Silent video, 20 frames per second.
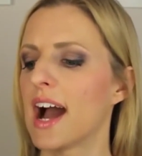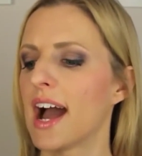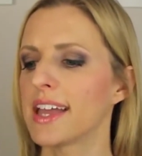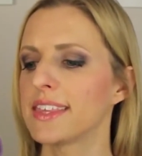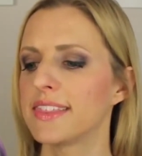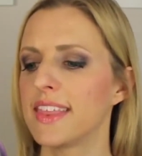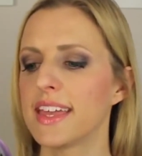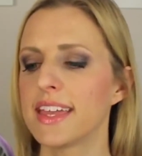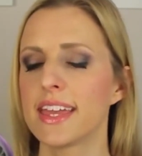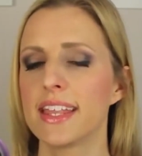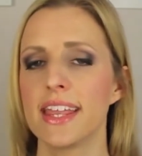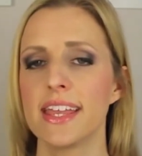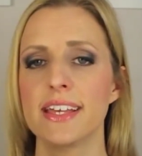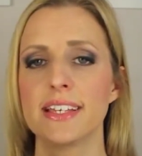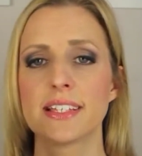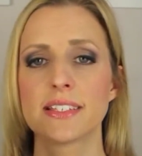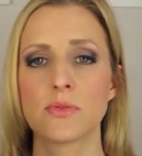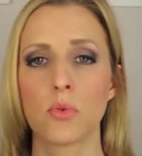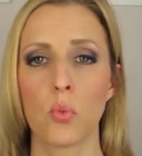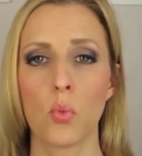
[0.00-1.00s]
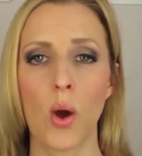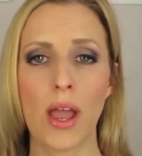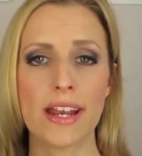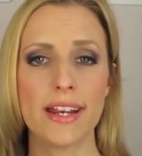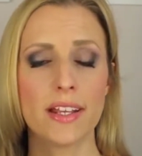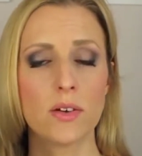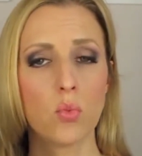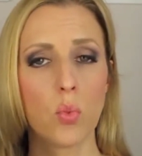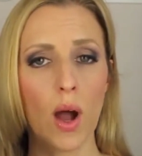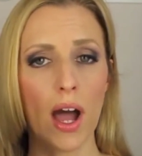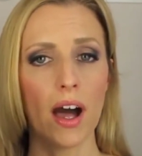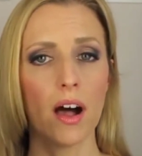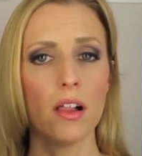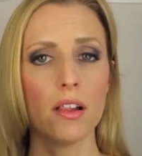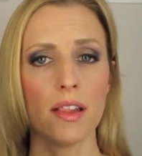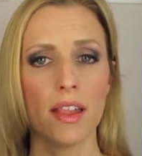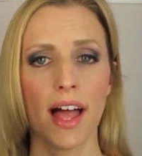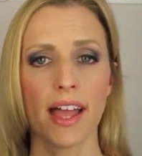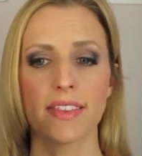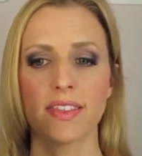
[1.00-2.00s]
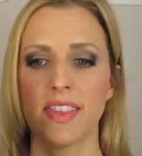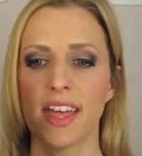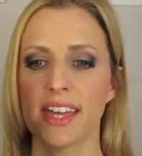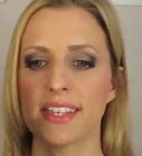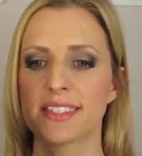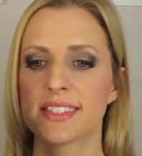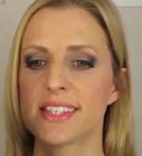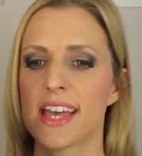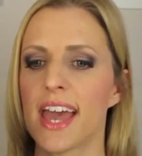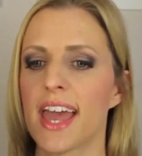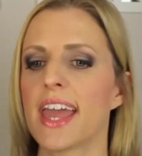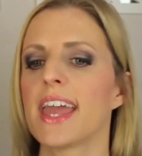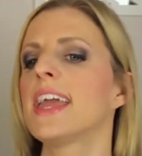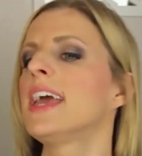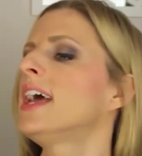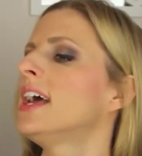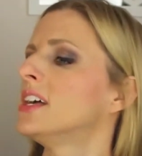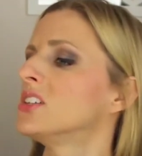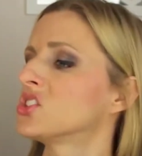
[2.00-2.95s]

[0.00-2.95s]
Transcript: I think it is weighted well, like they say,